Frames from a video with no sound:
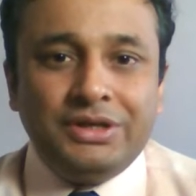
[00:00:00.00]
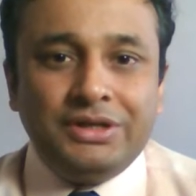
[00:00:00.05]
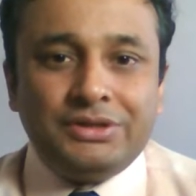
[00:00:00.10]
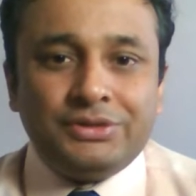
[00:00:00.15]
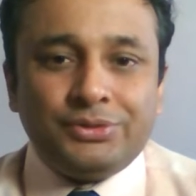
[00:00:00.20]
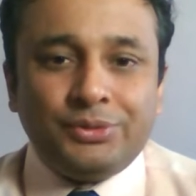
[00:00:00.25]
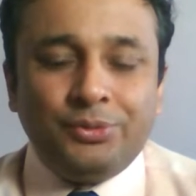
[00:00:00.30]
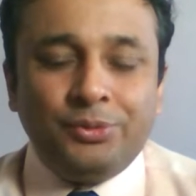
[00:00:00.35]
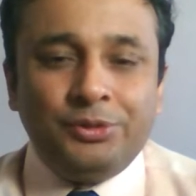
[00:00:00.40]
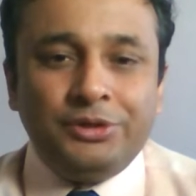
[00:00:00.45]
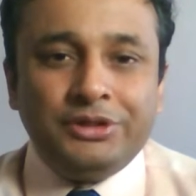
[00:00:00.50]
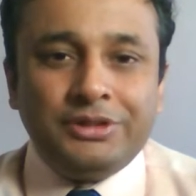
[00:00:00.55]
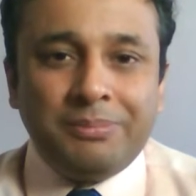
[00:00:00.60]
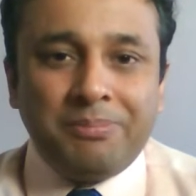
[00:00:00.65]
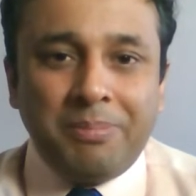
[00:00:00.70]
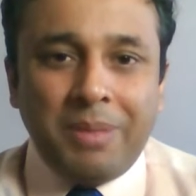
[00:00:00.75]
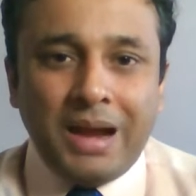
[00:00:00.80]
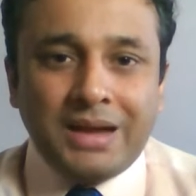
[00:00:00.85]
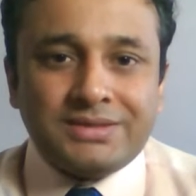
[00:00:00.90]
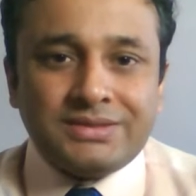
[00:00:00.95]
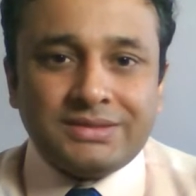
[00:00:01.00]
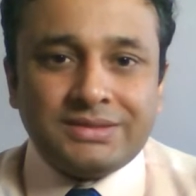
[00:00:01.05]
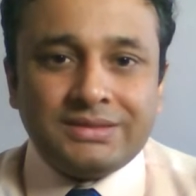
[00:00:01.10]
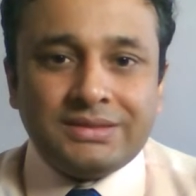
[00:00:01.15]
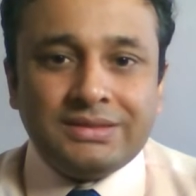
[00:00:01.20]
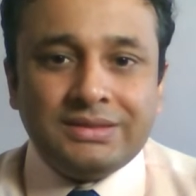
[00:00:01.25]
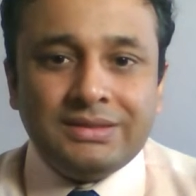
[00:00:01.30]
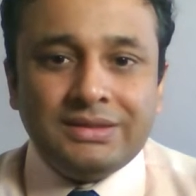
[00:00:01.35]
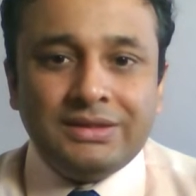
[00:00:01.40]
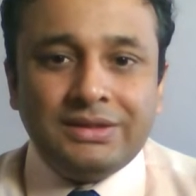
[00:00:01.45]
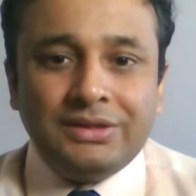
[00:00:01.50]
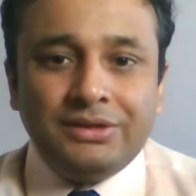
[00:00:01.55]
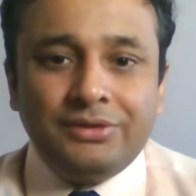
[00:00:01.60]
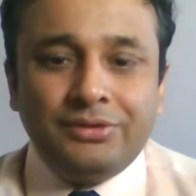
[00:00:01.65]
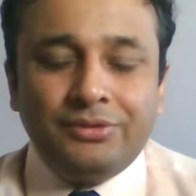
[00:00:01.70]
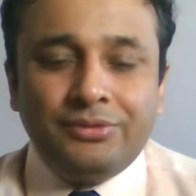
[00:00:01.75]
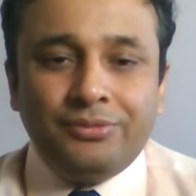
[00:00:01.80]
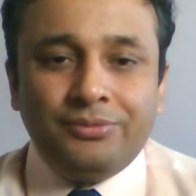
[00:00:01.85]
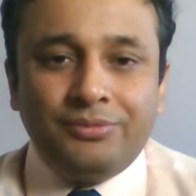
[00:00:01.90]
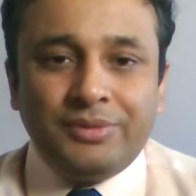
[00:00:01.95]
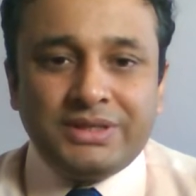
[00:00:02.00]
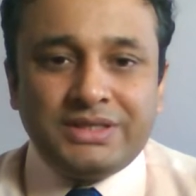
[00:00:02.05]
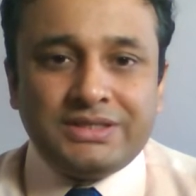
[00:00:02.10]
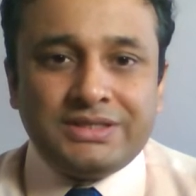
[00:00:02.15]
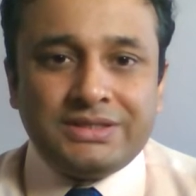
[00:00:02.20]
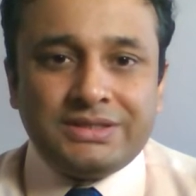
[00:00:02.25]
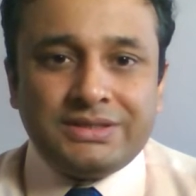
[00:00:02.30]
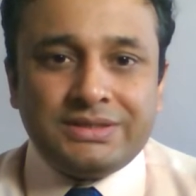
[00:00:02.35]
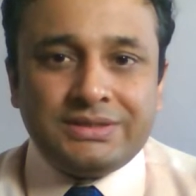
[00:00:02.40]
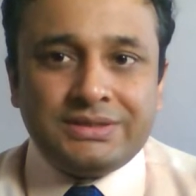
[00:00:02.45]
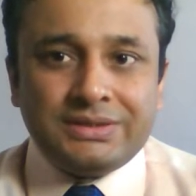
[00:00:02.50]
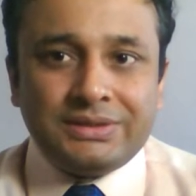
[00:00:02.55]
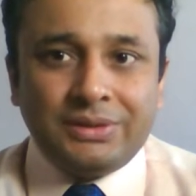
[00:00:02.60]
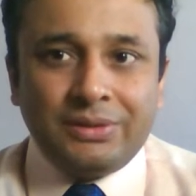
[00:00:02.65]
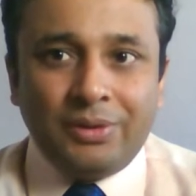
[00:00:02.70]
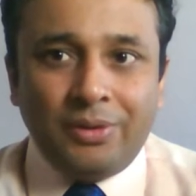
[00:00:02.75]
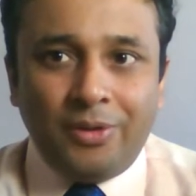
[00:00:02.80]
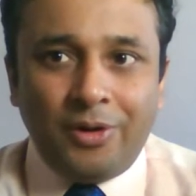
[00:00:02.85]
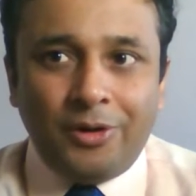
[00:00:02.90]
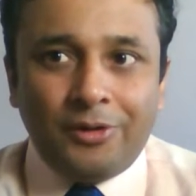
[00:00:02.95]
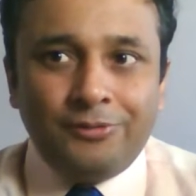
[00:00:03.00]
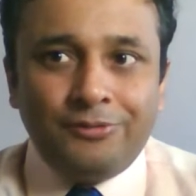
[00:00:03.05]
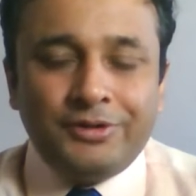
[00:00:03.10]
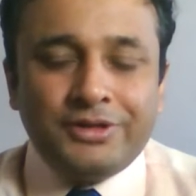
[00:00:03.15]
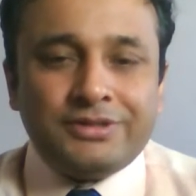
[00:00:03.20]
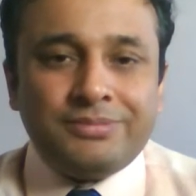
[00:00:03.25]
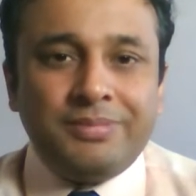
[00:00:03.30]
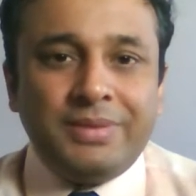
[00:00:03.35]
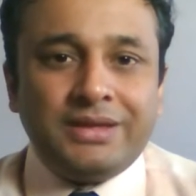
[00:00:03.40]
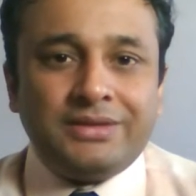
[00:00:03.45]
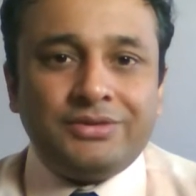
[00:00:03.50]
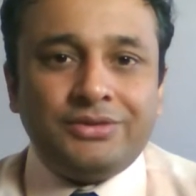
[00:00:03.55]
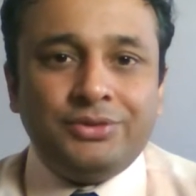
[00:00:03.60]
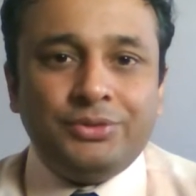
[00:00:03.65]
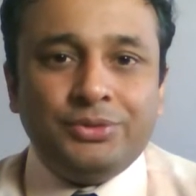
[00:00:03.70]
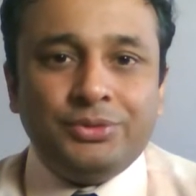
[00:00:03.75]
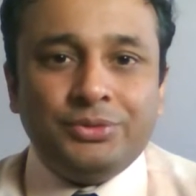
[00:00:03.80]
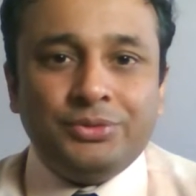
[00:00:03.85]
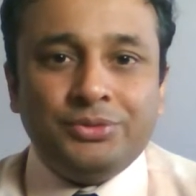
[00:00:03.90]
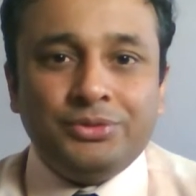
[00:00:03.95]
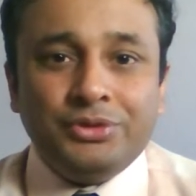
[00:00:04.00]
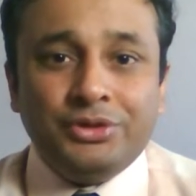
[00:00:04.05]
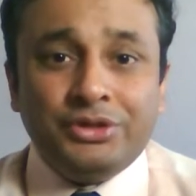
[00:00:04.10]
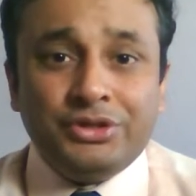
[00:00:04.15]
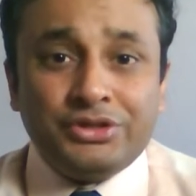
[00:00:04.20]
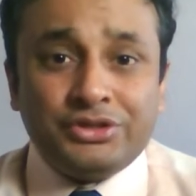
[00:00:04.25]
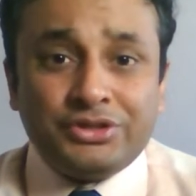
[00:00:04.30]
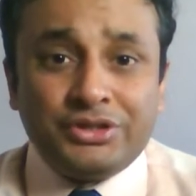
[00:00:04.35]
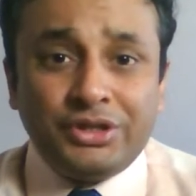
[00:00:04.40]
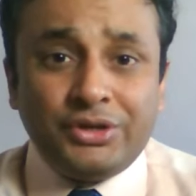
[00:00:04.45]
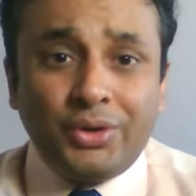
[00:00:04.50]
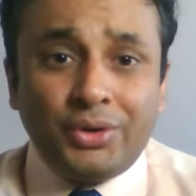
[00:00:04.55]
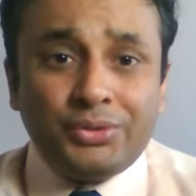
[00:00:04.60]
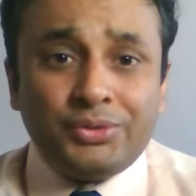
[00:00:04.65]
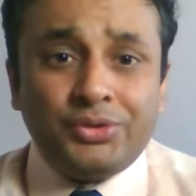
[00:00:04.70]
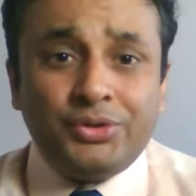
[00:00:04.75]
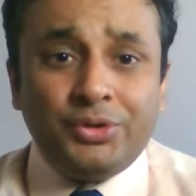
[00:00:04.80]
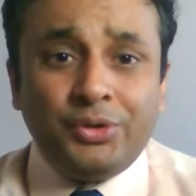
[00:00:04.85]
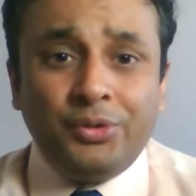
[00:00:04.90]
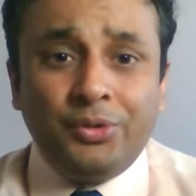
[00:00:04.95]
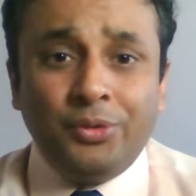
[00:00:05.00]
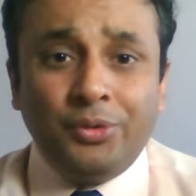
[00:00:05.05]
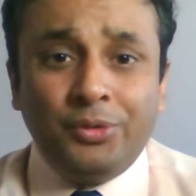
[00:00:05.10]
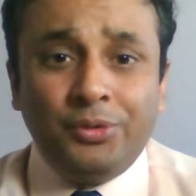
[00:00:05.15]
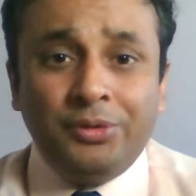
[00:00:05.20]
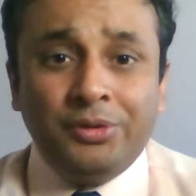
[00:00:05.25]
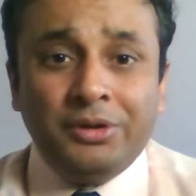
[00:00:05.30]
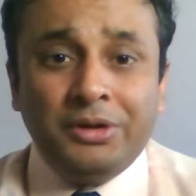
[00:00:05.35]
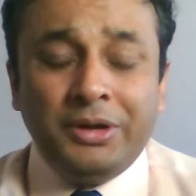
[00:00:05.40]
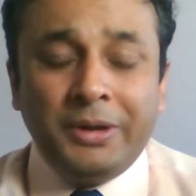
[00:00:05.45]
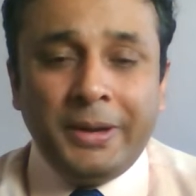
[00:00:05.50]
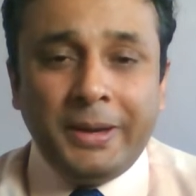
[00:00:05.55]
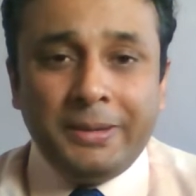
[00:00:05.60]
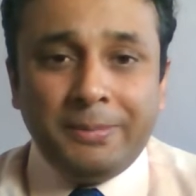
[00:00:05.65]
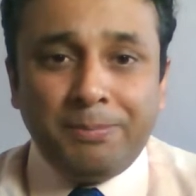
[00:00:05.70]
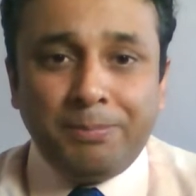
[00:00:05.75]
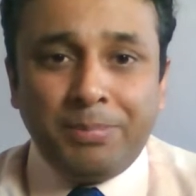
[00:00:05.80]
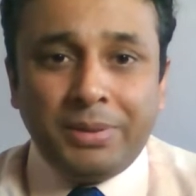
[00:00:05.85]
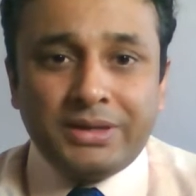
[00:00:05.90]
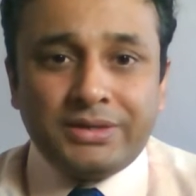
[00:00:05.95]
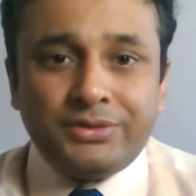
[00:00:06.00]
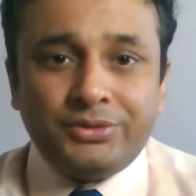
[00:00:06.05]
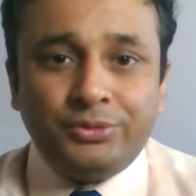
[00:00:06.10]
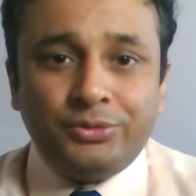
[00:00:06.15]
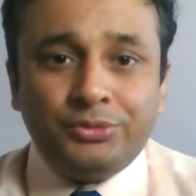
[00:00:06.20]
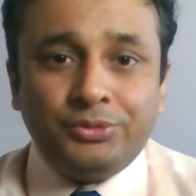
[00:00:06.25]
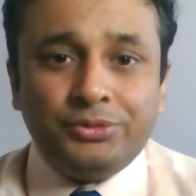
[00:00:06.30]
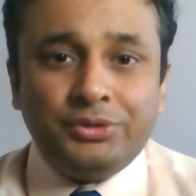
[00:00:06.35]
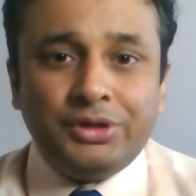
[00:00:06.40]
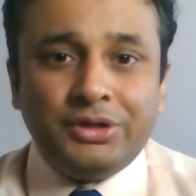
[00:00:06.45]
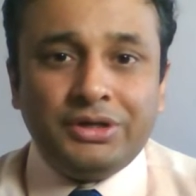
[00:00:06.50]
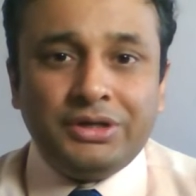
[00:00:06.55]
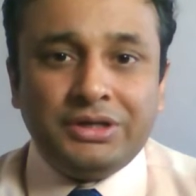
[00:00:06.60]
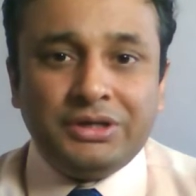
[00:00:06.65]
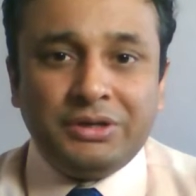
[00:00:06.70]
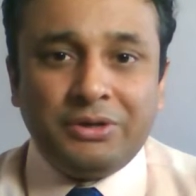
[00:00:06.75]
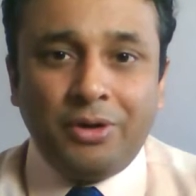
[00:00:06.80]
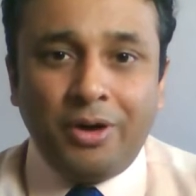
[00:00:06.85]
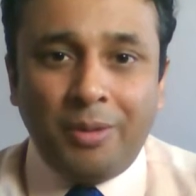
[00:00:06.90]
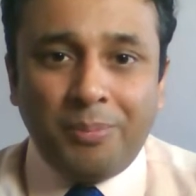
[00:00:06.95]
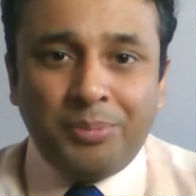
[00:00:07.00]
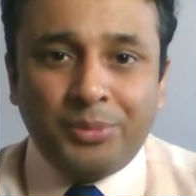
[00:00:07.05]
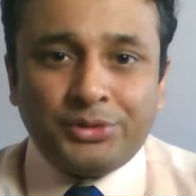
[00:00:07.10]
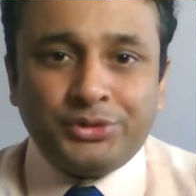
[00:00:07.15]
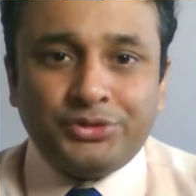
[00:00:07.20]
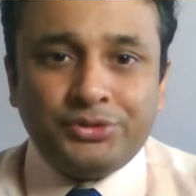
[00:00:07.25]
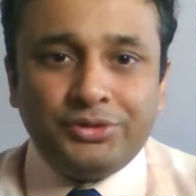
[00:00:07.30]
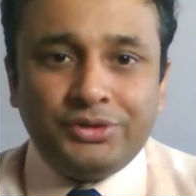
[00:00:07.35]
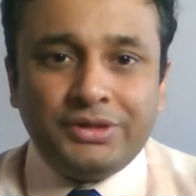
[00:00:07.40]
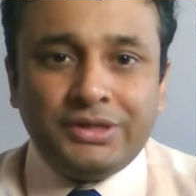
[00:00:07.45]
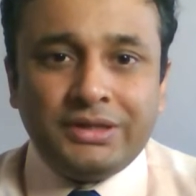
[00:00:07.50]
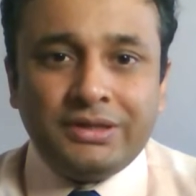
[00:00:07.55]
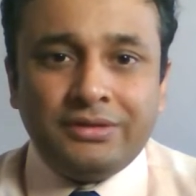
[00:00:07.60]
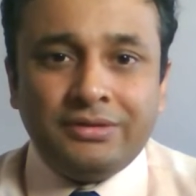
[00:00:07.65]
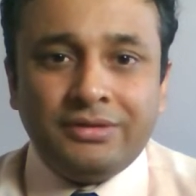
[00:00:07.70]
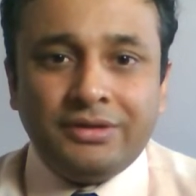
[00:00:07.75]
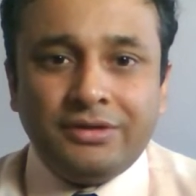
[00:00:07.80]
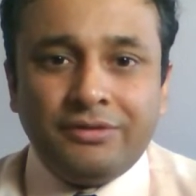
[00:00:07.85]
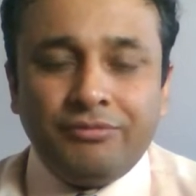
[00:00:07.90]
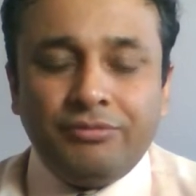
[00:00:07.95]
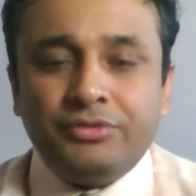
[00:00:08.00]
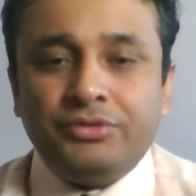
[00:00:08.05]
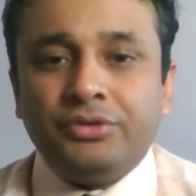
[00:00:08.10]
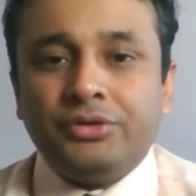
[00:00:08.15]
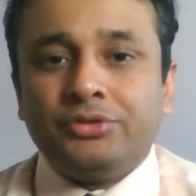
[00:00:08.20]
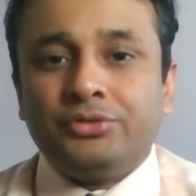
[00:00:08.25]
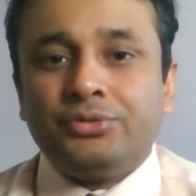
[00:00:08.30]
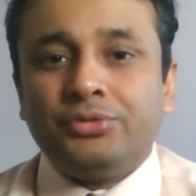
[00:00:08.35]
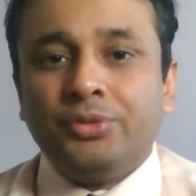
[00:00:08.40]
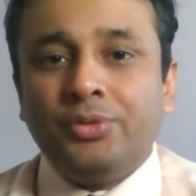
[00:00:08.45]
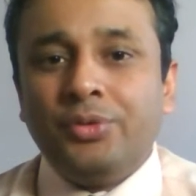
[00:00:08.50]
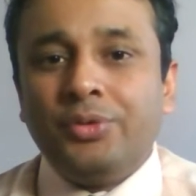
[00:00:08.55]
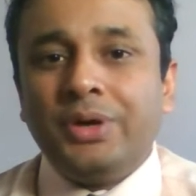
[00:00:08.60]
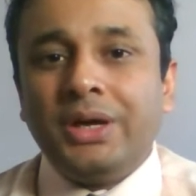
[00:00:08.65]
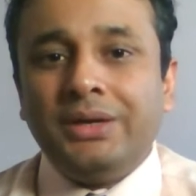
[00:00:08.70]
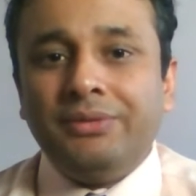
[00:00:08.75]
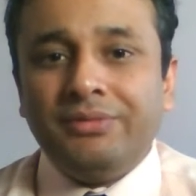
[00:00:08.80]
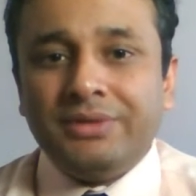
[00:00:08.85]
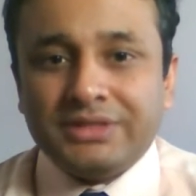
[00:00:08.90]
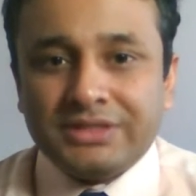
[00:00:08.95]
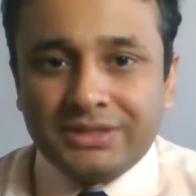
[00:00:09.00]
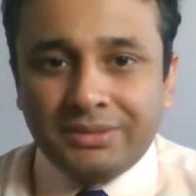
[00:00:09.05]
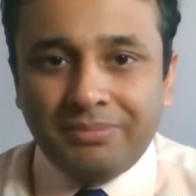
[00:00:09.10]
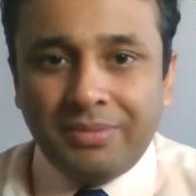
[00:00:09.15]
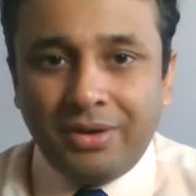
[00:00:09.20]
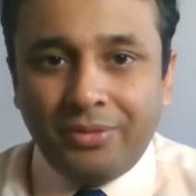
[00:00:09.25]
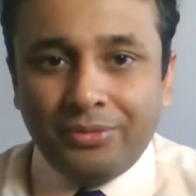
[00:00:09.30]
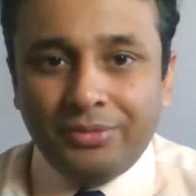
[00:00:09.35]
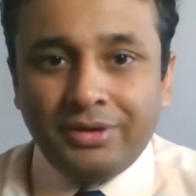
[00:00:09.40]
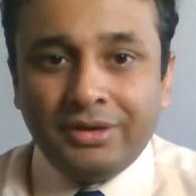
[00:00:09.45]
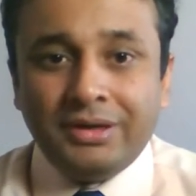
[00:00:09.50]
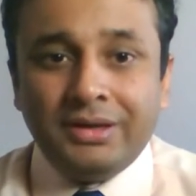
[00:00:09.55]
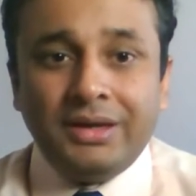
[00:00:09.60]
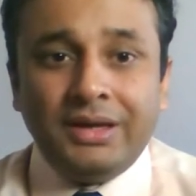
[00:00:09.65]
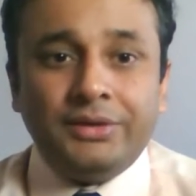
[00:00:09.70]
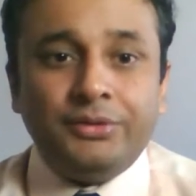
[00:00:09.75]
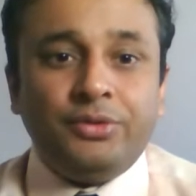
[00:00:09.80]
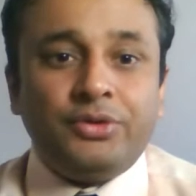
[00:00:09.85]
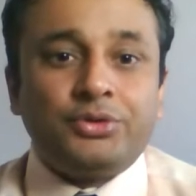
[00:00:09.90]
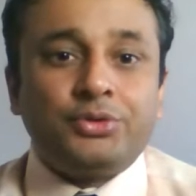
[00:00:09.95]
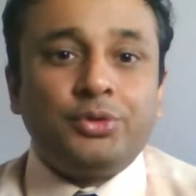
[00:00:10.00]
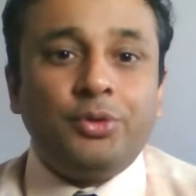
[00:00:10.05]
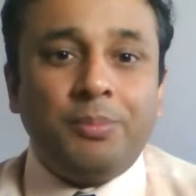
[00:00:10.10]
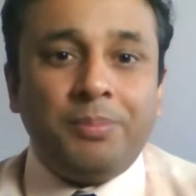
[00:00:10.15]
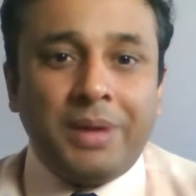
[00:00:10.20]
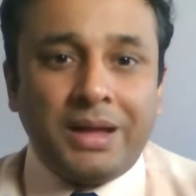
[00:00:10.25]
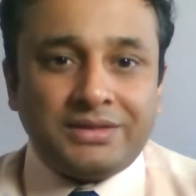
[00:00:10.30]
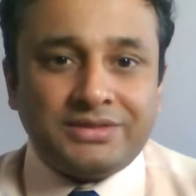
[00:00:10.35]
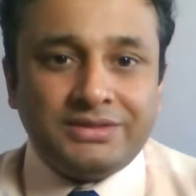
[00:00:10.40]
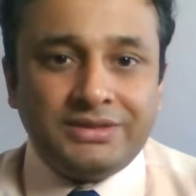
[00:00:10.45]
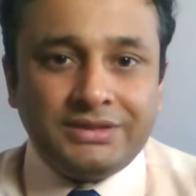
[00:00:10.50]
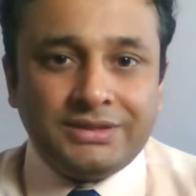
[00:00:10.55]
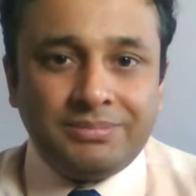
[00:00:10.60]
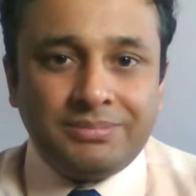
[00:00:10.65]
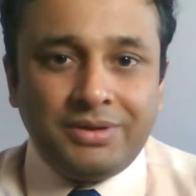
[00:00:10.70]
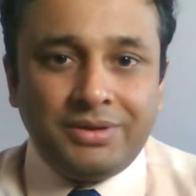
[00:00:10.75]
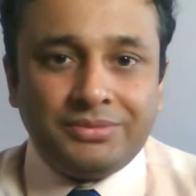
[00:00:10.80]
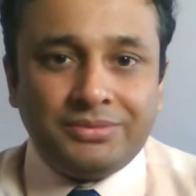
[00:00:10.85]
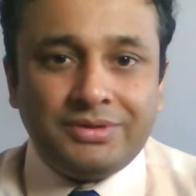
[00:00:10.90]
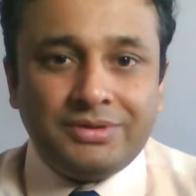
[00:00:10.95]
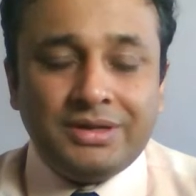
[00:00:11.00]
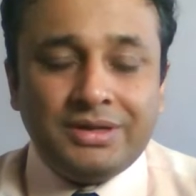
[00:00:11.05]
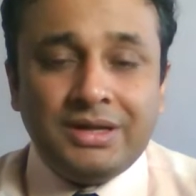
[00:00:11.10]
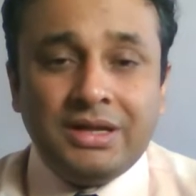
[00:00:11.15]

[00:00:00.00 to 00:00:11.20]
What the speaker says: it's only the passion which always makes you stick on to your goal and pursue the opportunity which you are so convinced about and you are so passionate about.